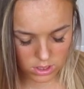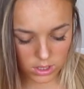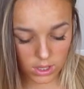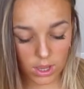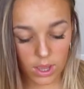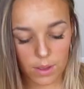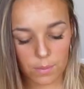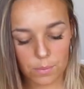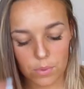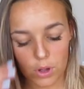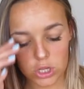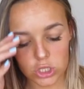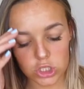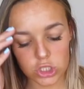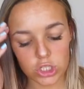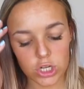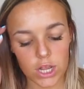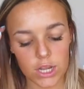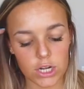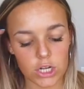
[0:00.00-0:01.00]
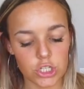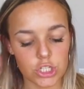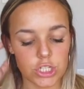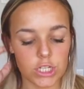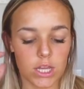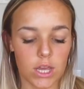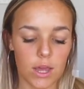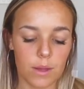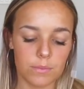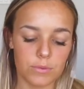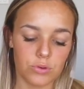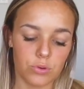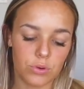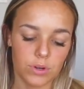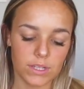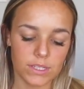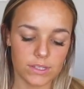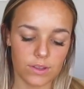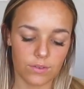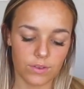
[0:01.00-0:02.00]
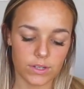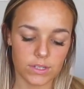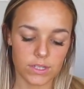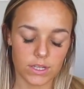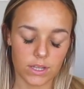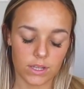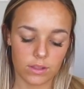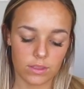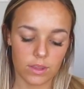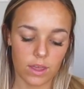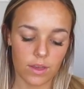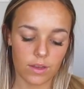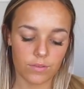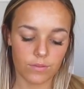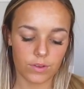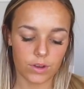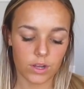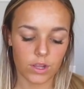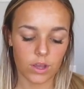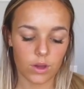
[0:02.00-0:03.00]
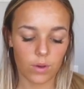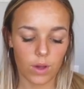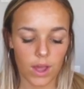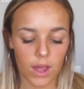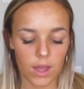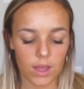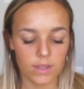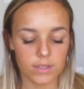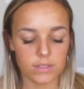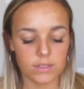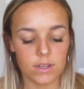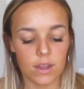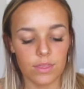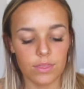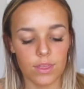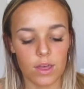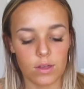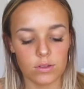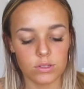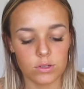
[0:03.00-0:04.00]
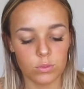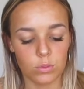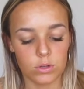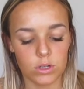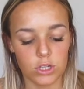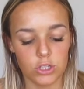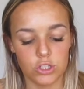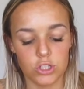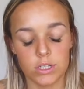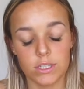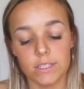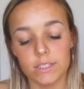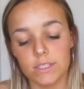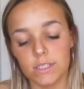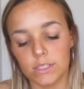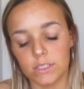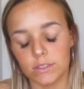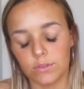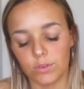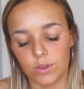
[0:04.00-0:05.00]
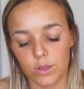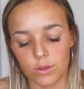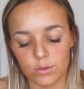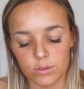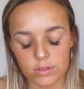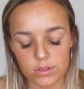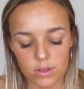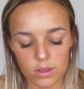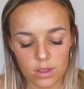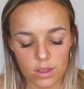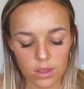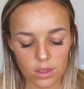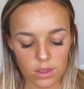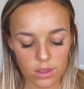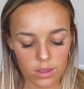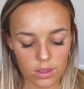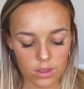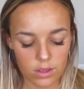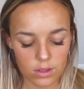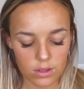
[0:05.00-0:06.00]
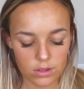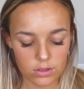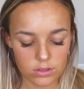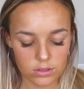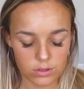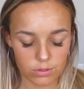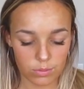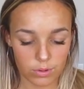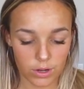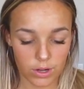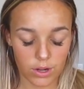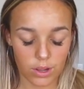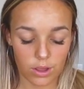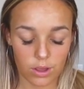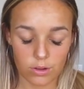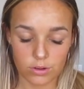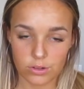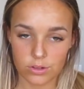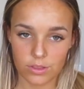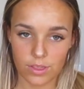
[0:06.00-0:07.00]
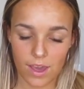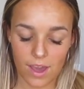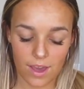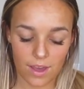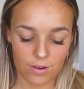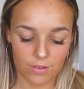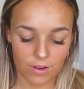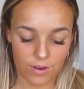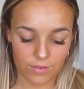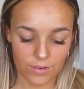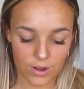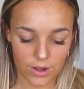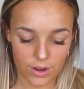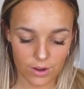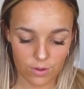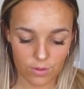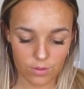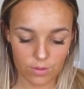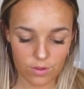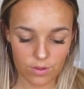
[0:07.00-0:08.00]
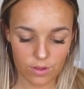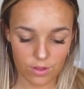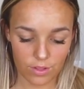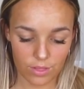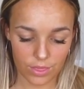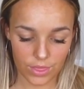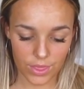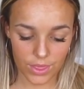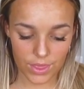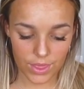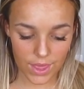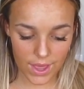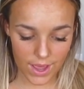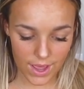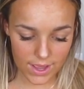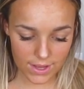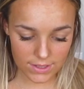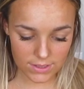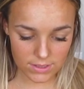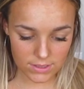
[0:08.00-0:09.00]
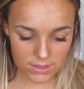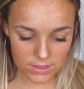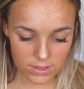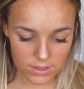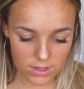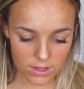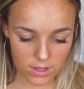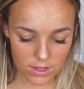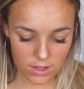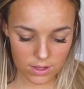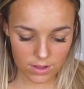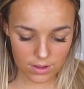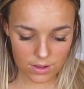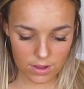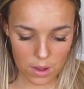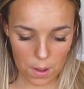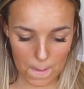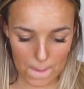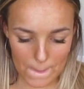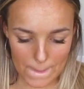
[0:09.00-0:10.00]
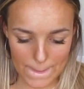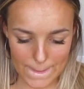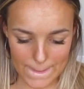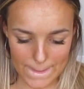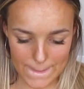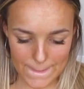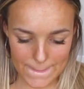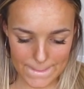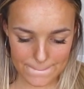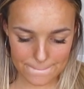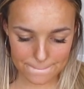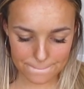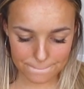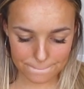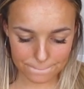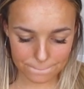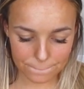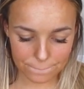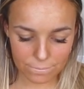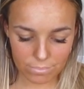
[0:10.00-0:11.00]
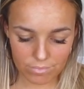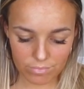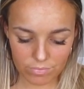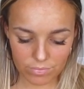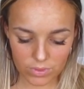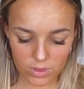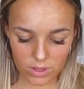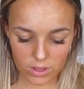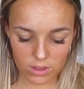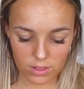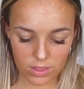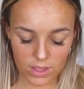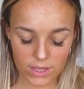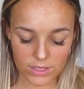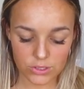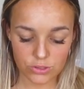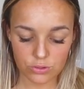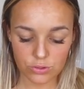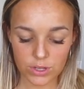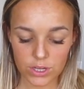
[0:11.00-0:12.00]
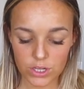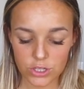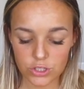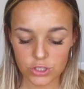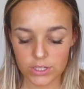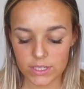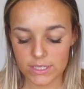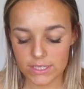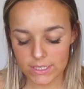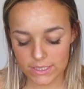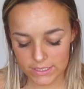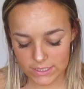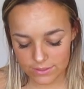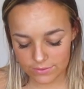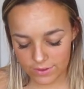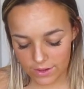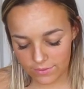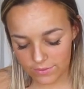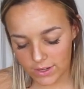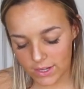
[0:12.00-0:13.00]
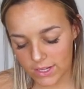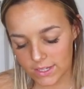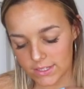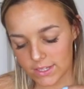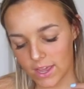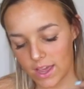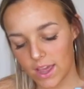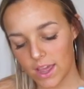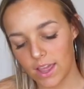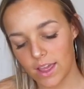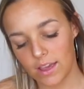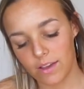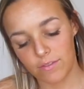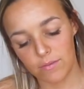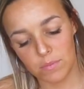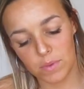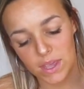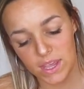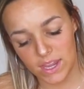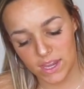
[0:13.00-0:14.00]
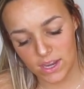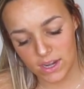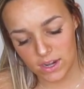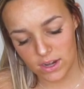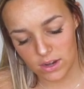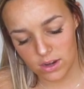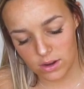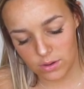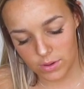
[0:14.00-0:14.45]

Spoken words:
Okay, Monster Energy Cup 2017. That video has 10,106 views. So we're gonna go to the ad revenue on that. Last 365 days, I have made,